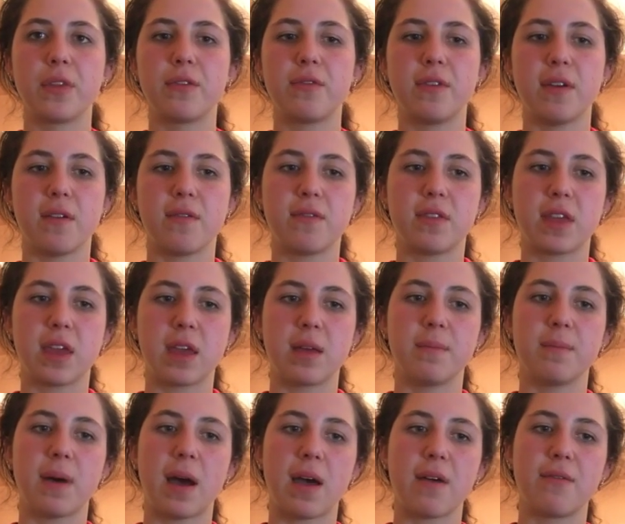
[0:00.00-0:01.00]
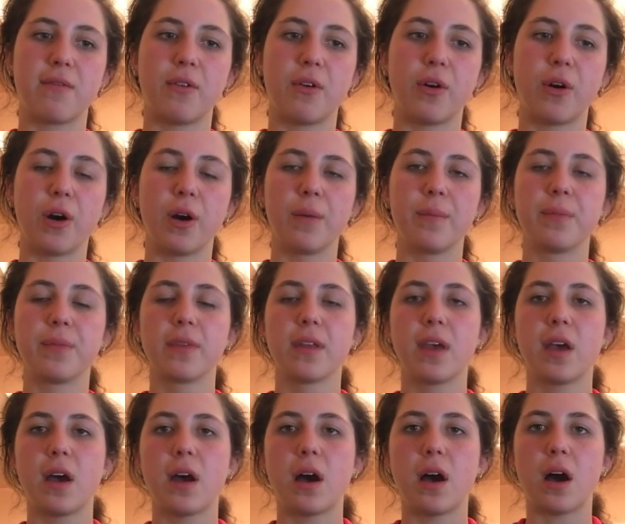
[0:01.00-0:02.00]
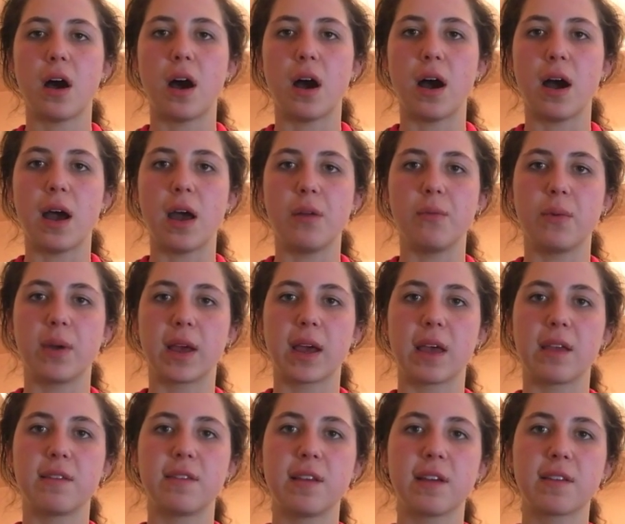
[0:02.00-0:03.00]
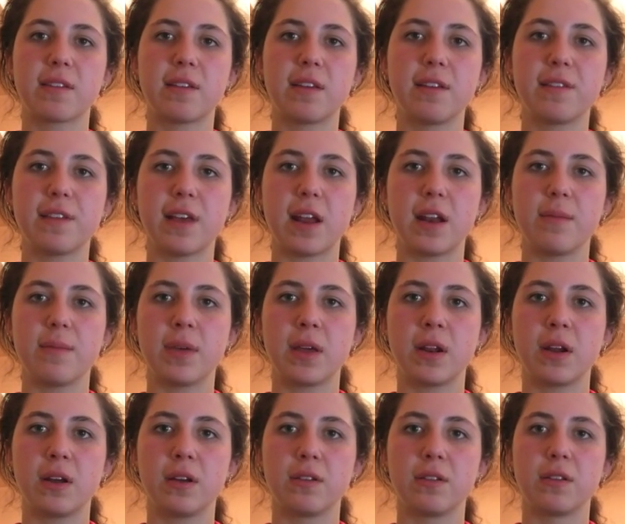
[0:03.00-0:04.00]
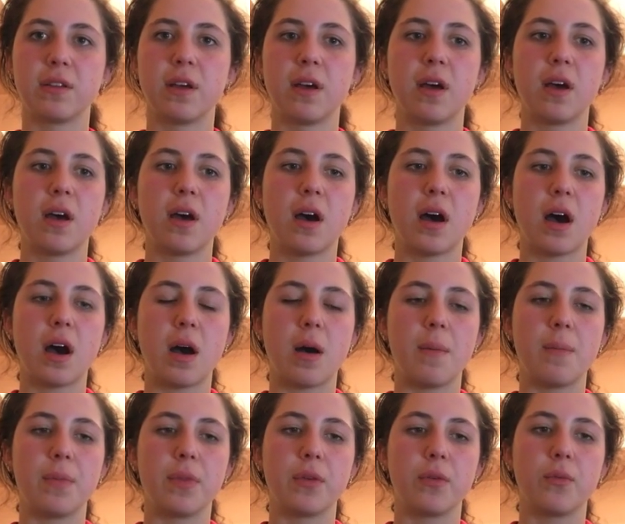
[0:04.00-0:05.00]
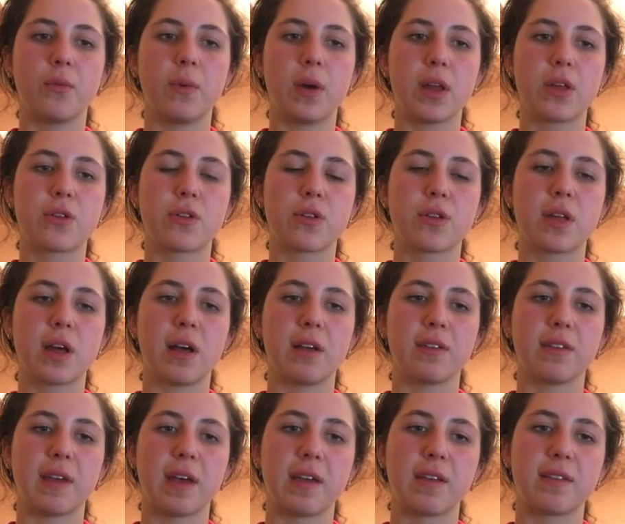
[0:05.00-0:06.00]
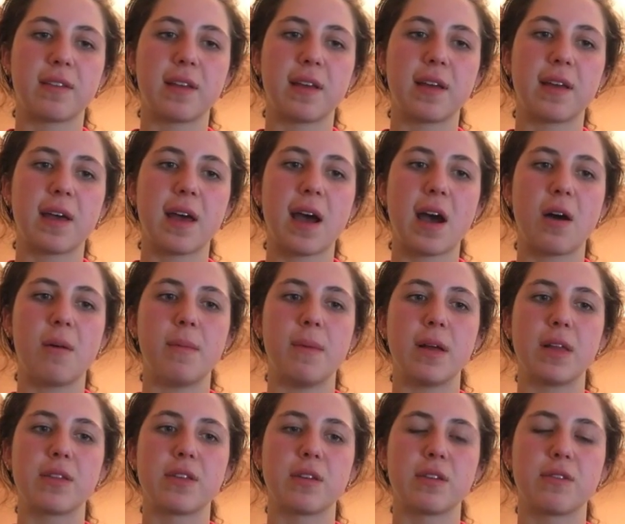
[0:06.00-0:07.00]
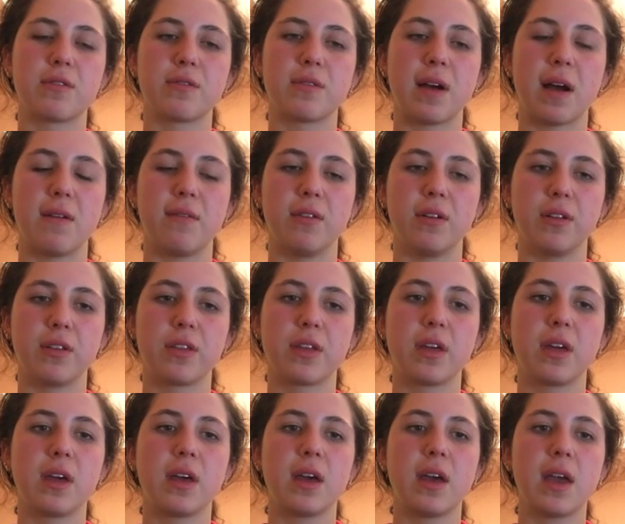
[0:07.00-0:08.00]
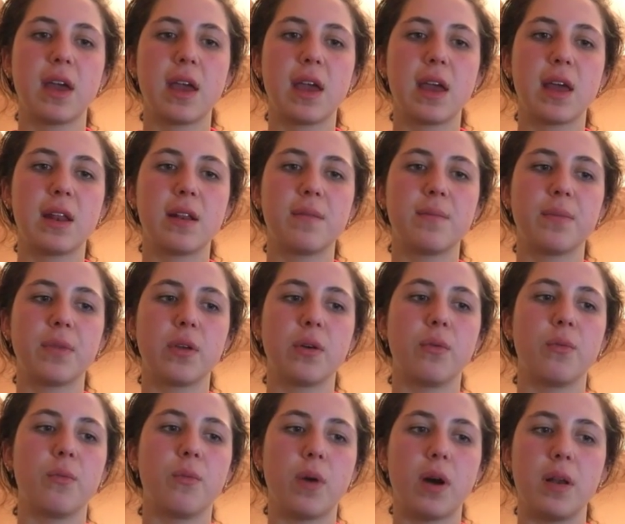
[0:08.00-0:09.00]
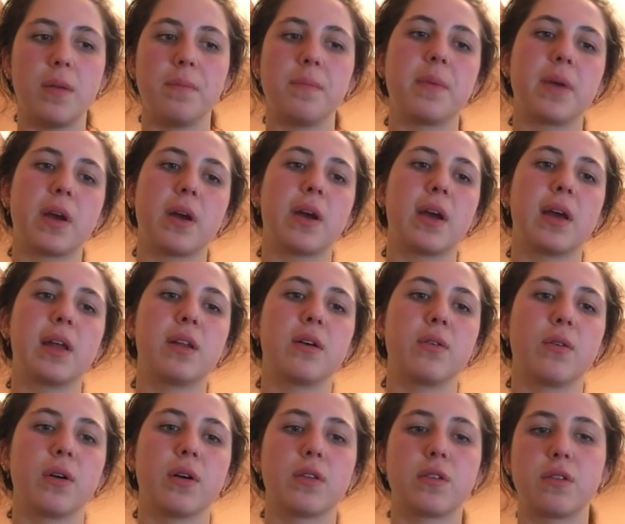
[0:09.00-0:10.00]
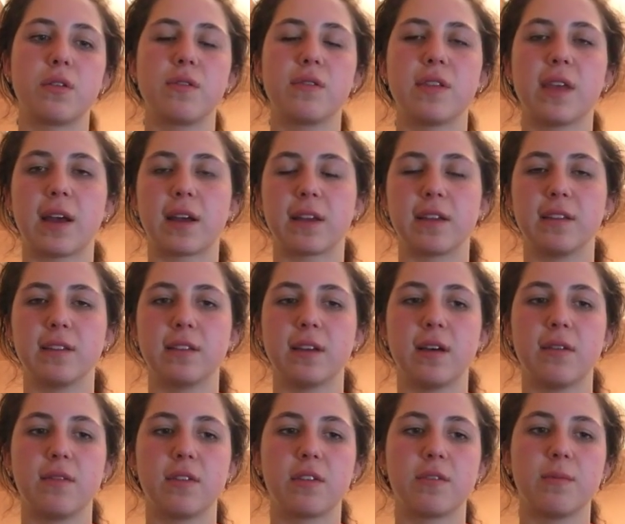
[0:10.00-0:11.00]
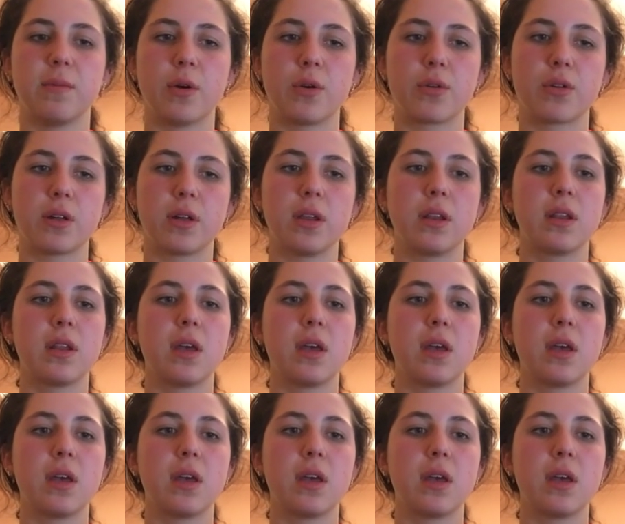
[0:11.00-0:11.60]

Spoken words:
15 by 4 and we get 60 centimeters, which tells us how much it's traveled in one period or 2 seconds of its motion.